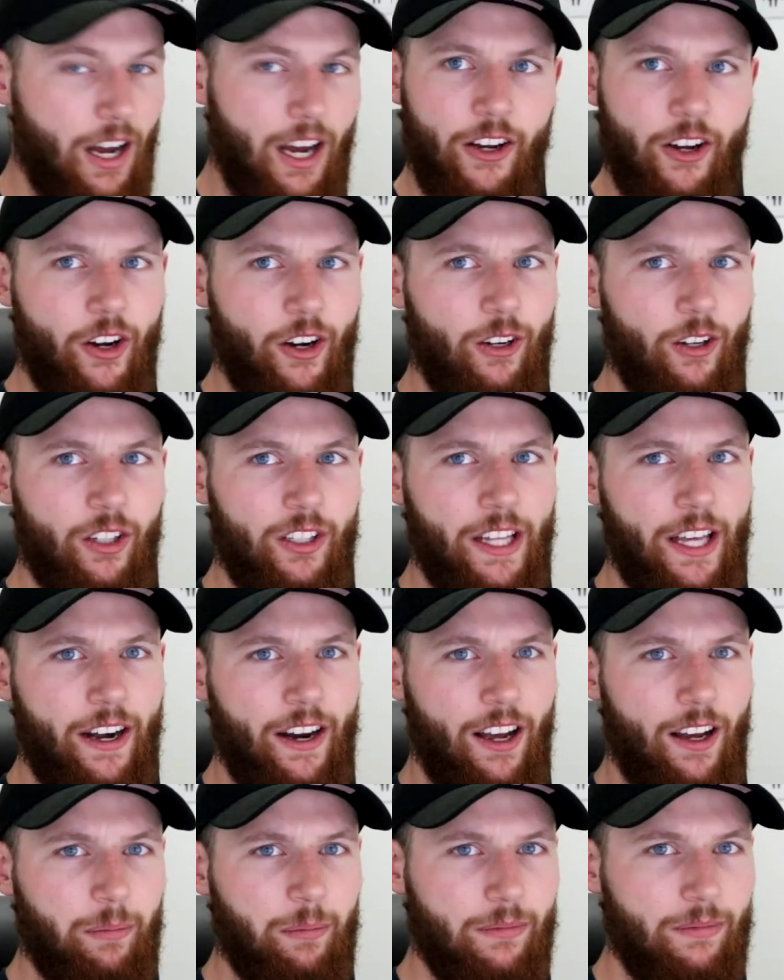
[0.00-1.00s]
I've got to look
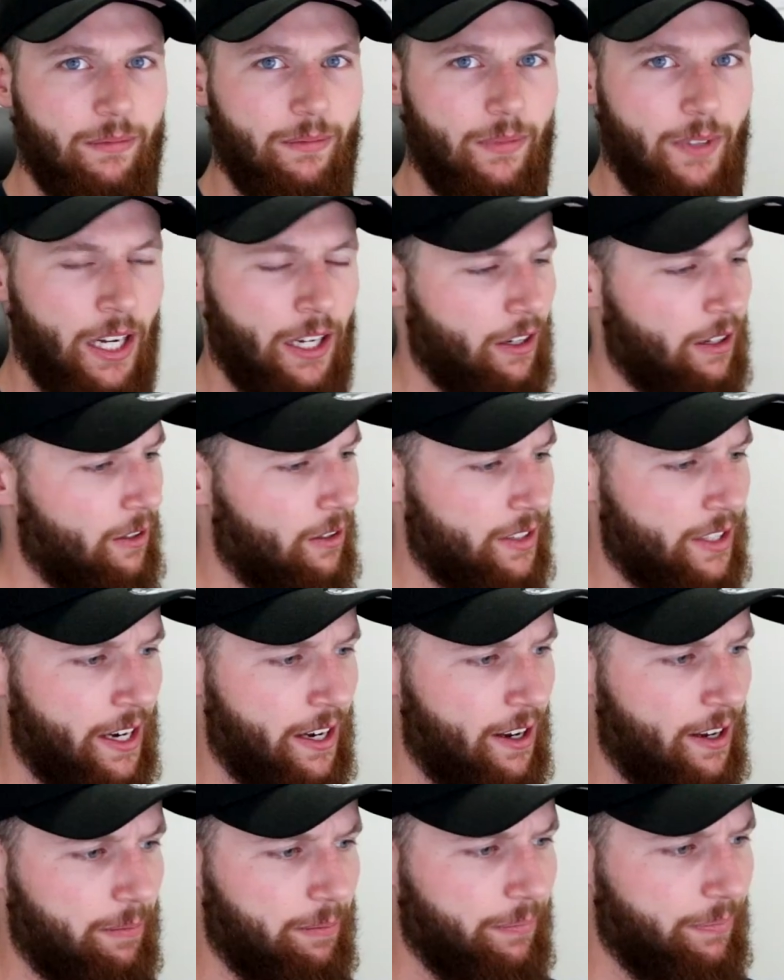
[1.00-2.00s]
that up. I've got to look
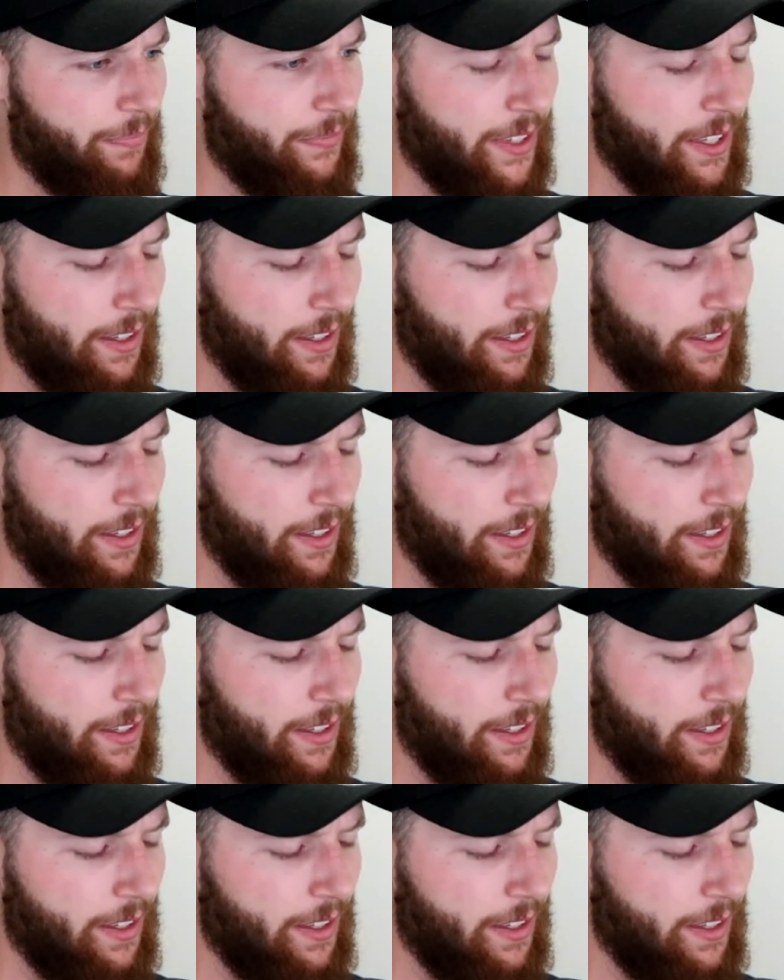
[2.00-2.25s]
that up.